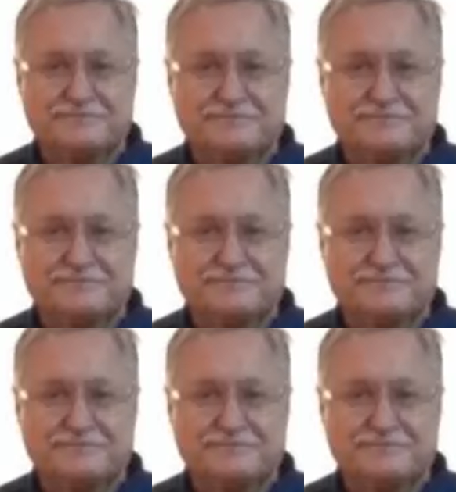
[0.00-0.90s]

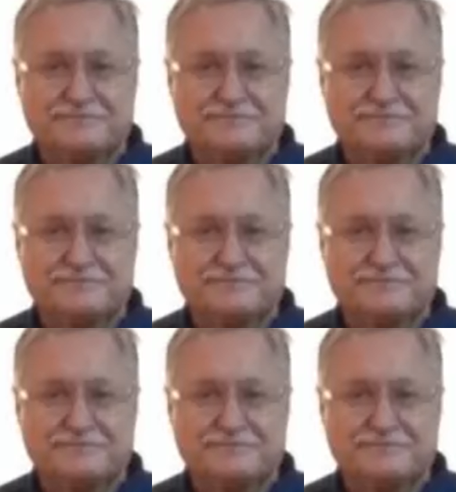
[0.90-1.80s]

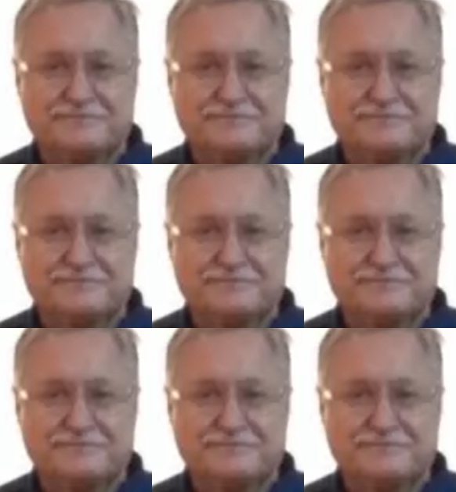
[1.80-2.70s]

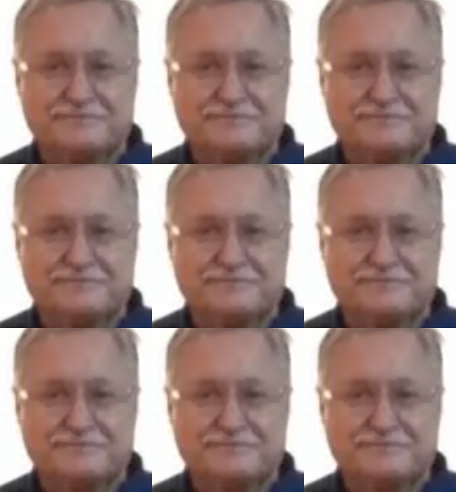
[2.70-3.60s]

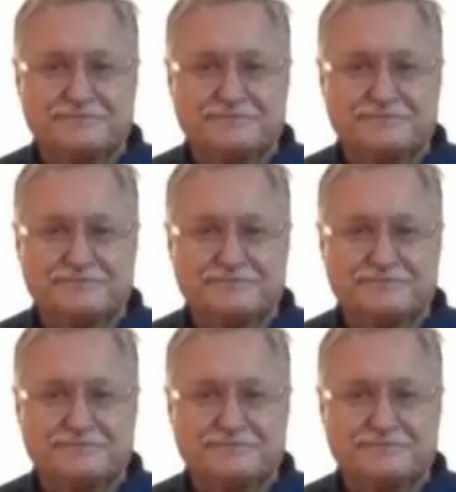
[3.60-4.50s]

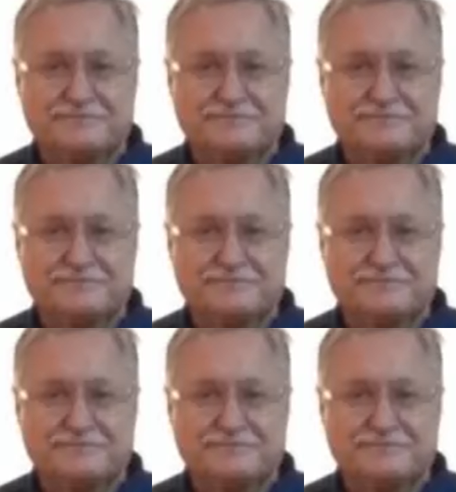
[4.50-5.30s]
This is a still picture; no speech is visible.